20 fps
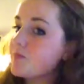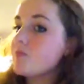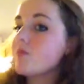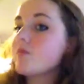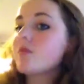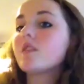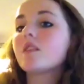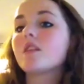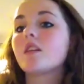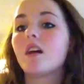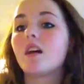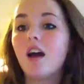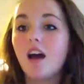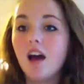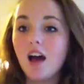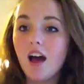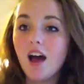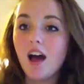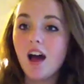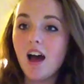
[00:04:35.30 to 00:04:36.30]

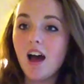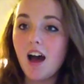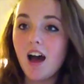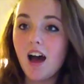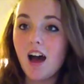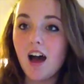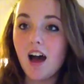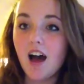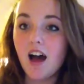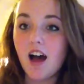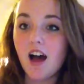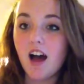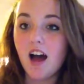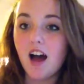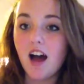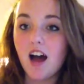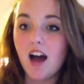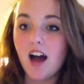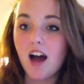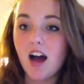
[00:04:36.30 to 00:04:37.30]

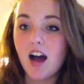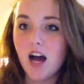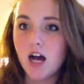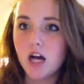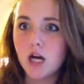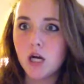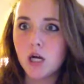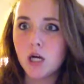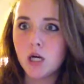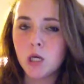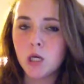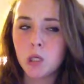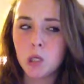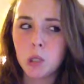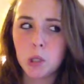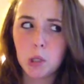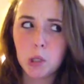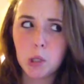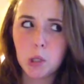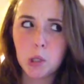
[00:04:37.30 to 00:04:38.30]

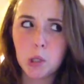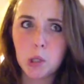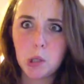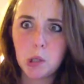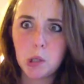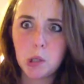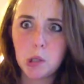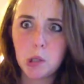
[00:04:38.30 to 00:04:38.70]
(silence)